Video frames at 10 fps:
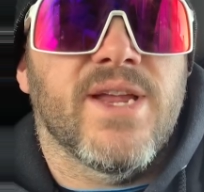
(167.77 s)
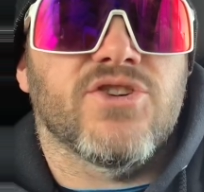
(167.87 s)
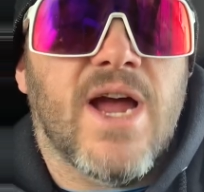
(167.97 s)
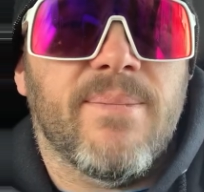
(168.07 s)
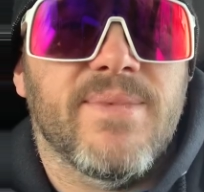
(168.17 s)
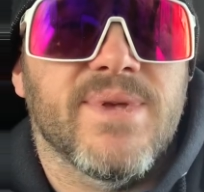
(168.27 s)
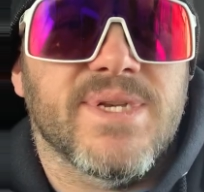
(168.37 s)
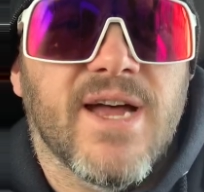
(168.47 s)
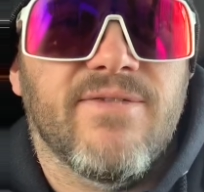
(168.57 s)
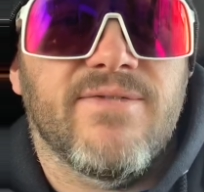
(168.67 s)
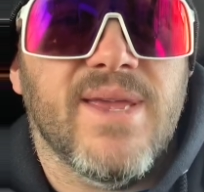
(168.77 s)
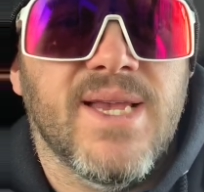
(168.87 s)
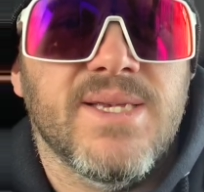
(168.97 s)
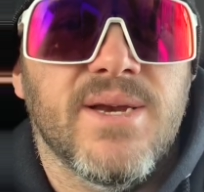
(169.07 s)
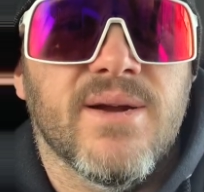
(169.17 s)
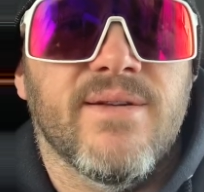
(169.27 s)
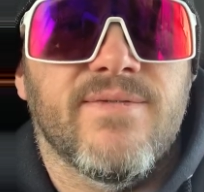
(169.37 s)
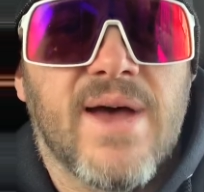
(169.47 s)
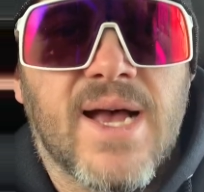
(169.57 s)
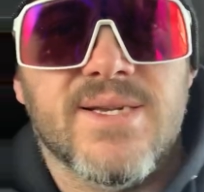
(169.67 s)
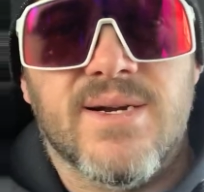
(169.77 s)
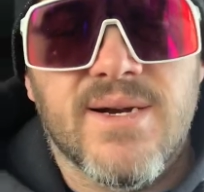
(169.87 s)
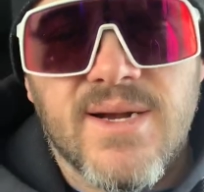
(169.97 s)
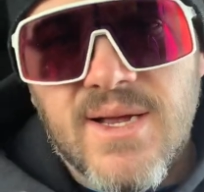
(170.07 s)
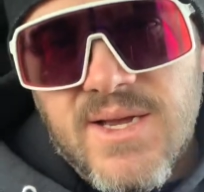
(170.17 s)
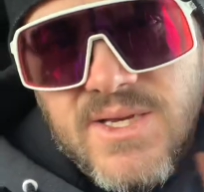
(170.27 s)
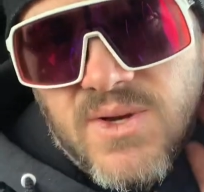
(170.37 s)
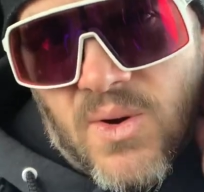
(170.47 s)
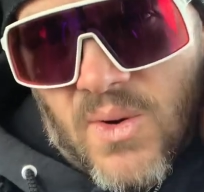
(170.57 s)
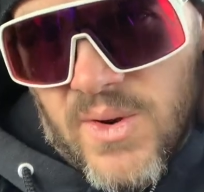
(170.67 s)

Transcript: trap stuff easier and faster, so